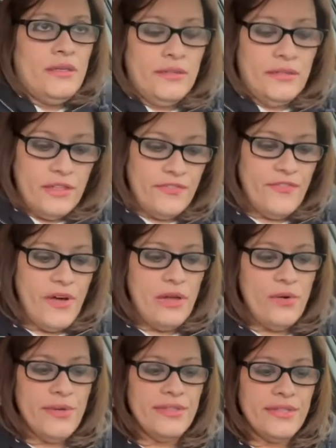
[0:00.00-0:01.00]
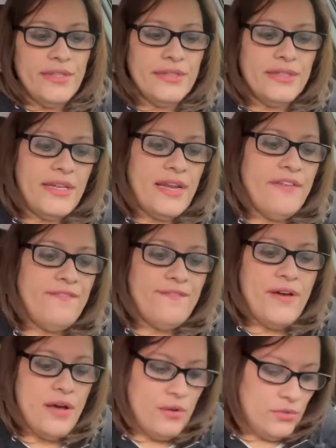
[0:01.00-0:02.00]
The following thing that I
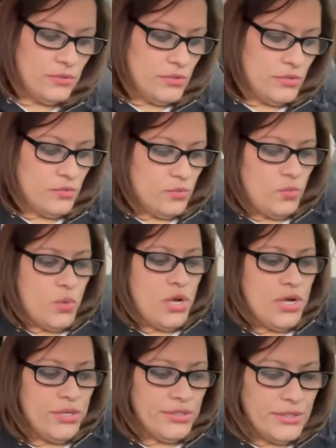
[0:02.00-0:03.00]
found was